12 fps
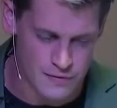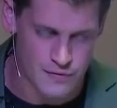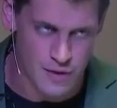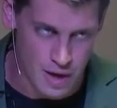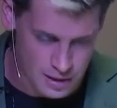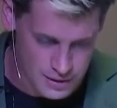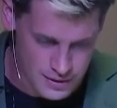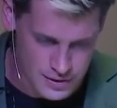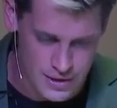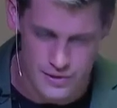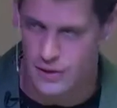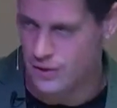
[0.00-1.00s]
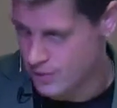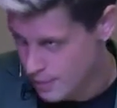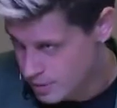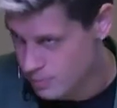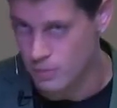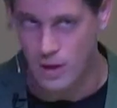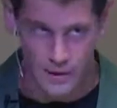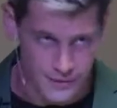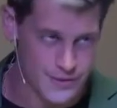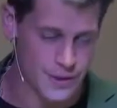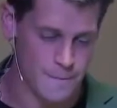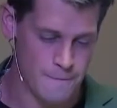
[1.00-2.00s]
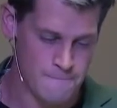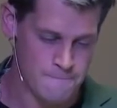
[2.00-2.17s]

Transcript: that violence is an acceptable answer.